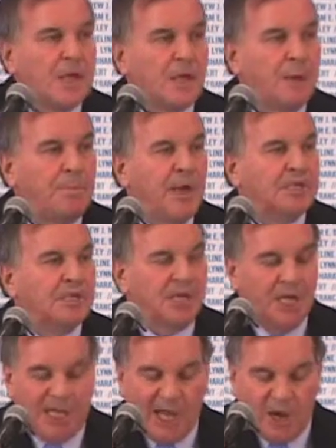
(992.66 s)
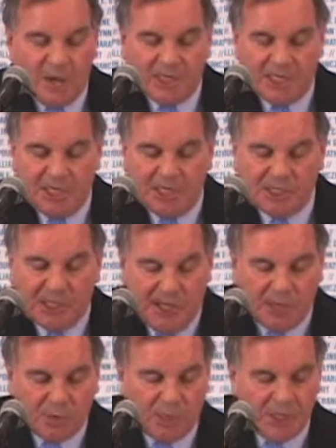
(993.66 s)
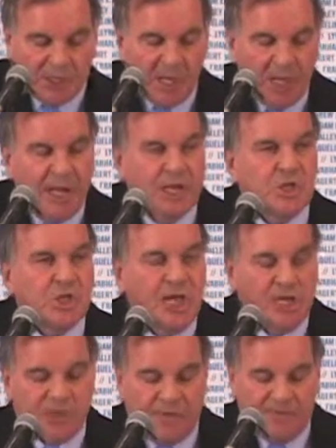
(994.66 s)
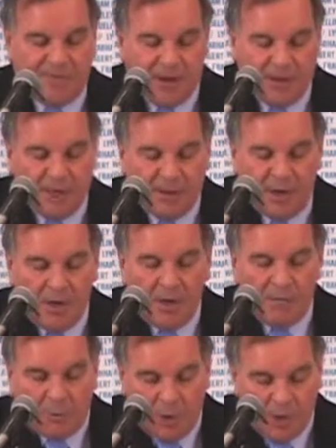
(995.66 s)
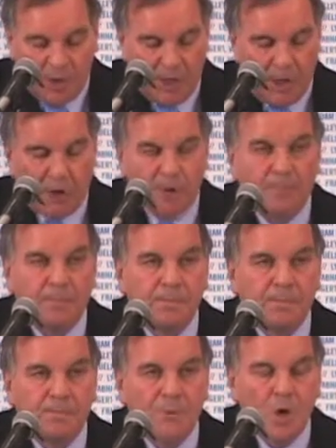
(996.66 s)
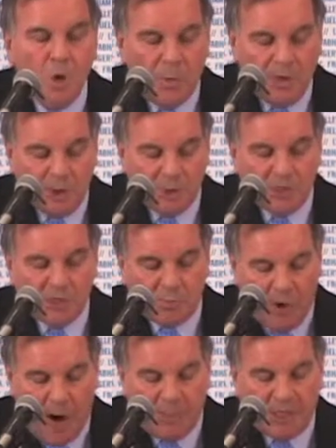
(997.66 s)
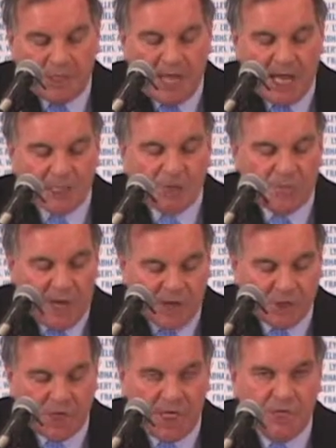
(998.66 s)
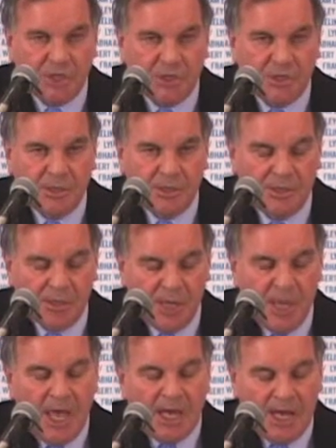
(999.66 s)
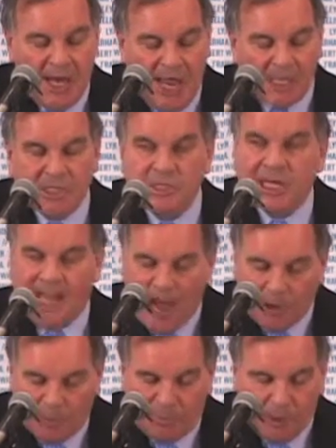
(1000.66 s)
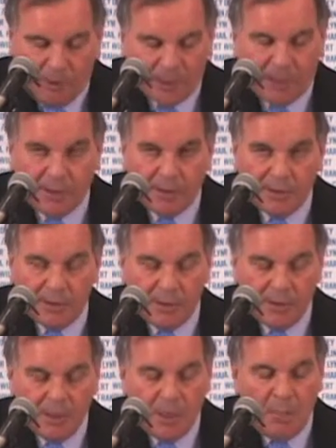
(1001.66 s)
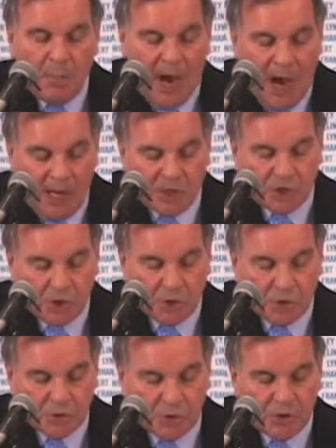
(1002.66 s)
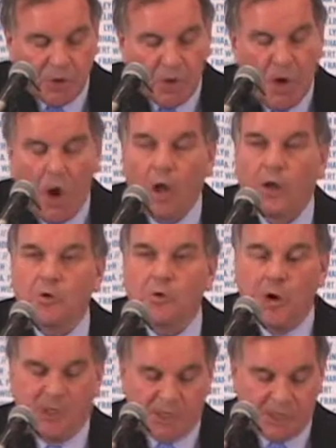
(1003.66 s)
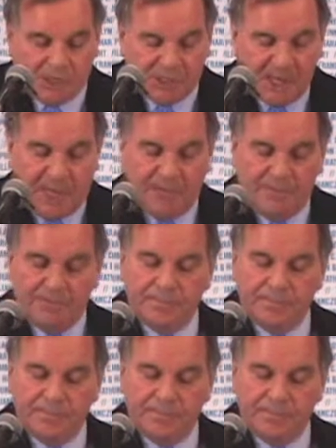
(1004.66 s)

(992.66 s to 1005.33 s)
that basically guarantees an increase in education funding from year to year, reduces property taxes for education, and enhances accountability by schools all across our state.